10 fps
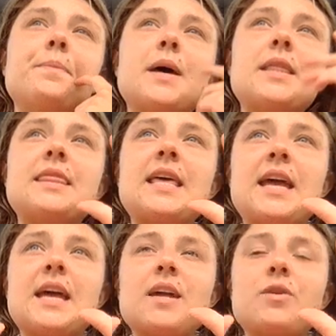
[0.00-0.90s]
But
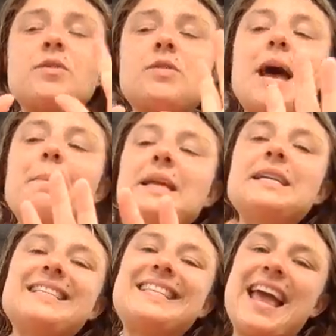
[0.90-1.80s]
tapping
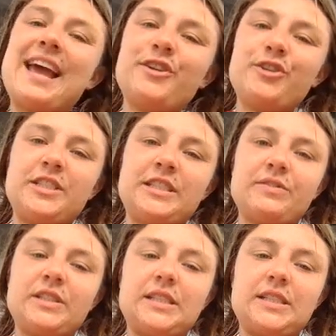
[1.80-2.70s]
into the energies
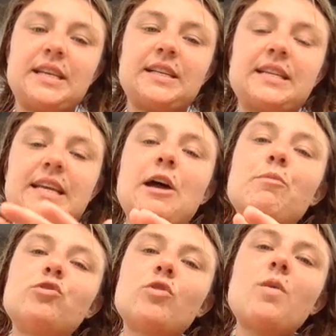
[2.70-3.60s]
of these things can
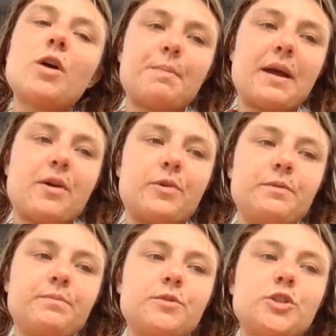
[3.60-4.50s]
help grow our
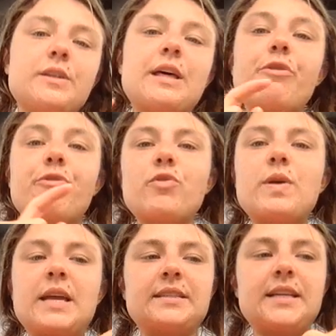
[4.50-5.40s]
power, so that
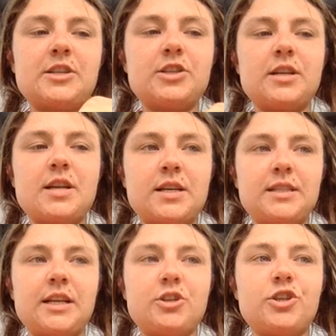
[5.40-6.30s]
through intention and
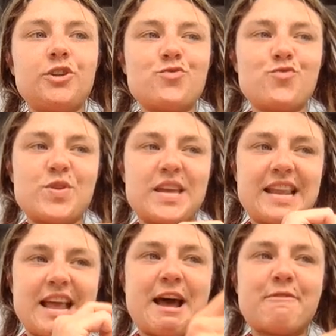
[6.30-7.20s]
attention, we
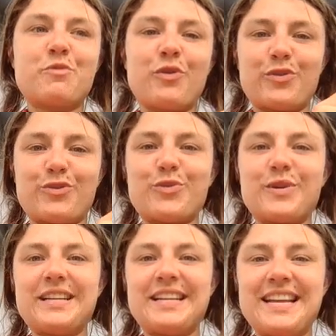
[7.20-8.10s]
can have more
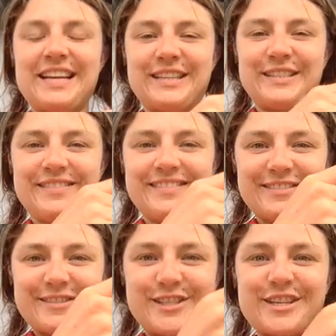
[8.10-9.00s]
authority in
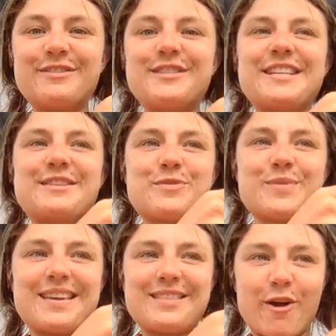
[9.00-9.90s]
shifting the
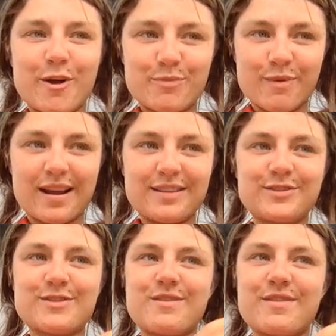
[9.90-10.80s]
way that our
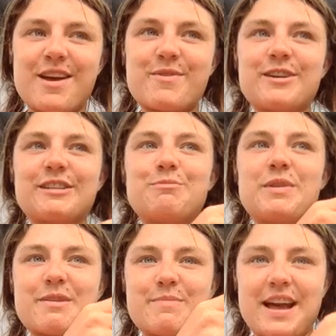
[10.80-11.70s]
brain's neural networks
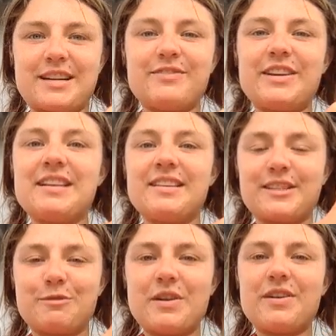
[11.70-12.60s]
become activated and
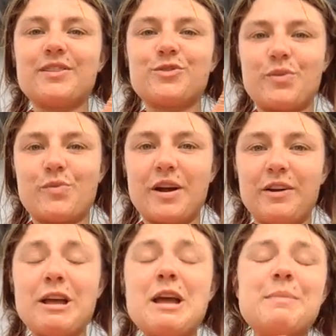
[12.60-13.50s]
experience rewiring.